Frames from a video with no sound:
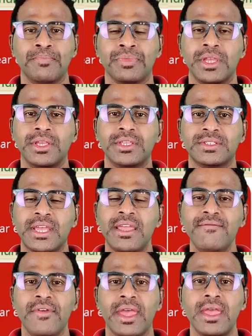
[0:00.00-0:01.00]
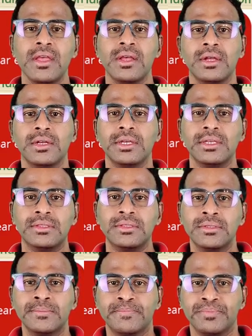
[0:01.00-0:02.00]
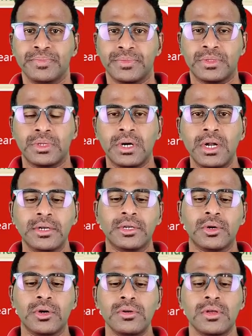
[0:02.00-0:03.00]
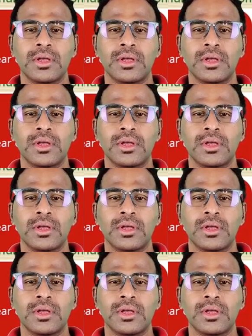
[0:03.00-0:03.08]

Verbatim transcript: In the same way, in third row,